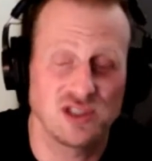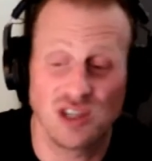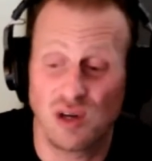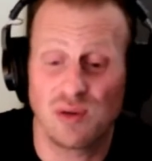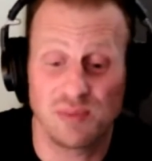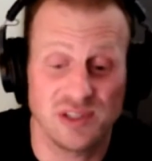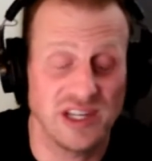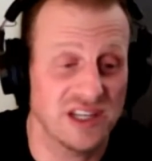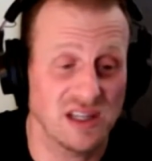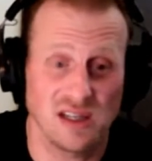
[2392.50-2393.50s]
Joe in
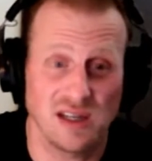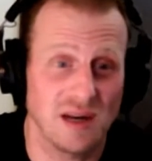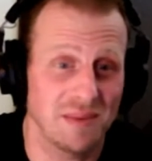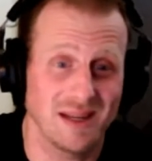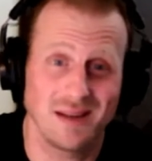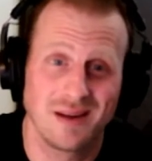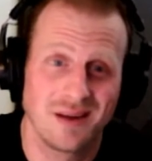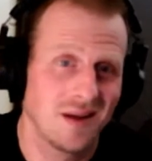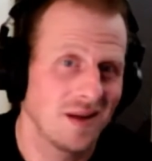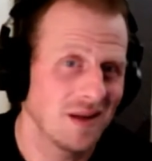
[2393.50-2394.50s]
particular, I mean,
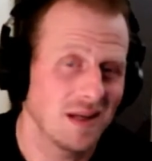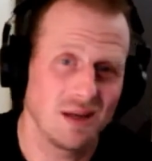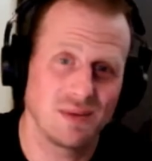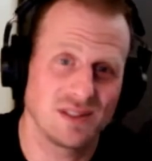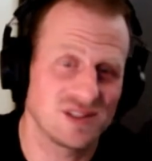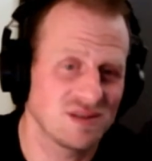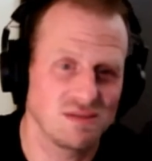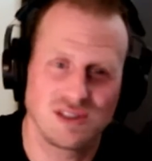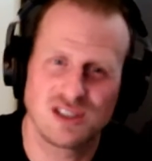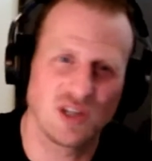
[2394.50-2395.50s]
he was
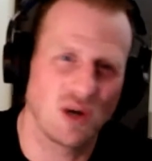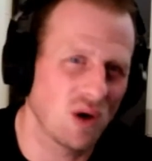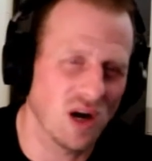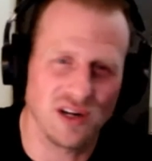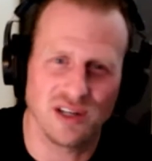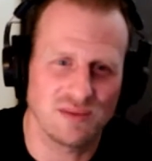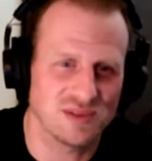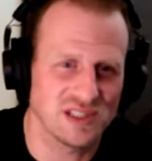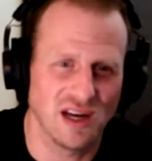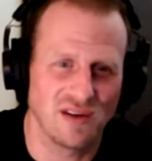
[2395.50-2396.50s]
so hard on
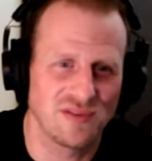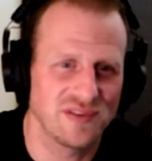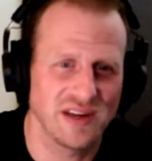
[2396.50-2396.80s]
himself.